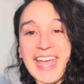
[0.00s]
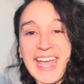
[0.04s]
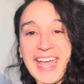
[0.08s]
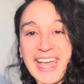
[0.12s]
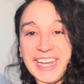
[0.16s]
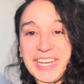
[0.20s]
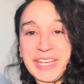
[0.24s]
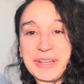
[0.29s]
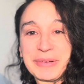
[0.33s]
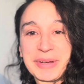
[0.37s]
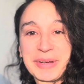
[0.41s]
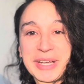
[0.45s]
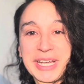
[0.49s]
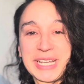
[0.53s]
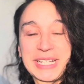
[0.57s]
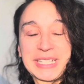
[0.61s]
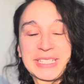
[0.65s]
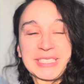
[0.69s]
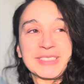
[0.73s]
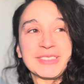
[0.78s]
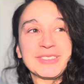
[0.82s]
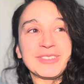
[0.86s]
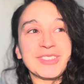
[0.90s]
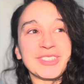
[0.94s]

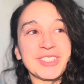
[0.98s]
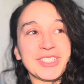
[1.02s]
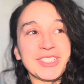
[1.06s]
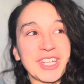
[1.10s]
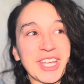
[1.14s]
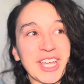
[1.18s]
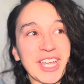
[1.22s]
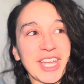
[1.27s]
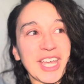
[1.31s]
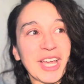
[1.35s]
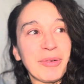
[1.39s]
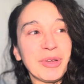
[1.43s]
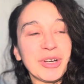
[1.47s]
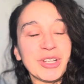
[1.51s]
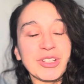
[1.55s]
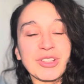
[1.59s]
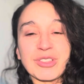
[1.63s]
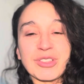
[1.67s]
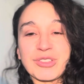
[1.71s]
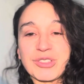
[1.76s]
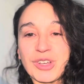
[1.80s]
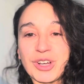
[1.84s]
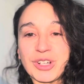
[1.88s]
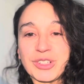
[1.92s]
Anyways, today I wanted
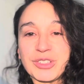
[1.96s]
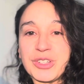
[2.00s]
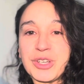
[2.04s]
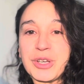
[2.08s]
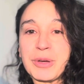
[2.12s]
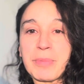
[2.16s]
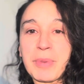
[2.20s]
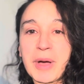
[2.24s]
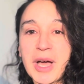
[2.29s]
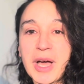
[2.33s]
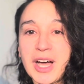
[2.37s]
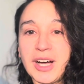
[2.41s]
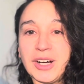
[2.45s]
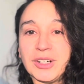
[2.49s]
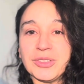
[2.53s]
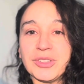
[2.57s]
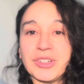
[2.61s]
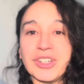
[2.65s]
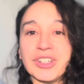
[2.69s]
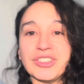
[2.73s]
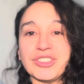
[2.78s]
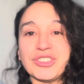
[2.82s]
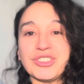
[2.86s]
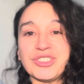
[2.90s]
to talk to you about
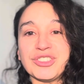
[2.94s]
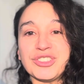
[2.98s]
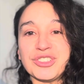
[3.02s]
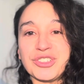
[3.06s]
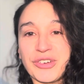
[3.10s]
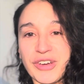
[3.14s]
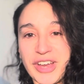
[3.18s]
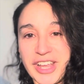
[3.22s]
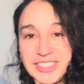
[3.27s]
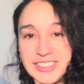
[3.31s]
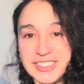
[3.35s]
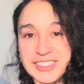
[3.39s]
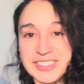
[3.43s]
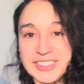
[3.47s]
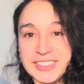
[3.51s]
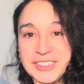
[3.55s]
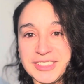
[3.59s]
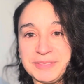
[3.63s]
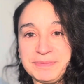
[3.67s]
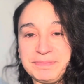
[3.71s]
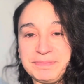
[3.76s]
stress.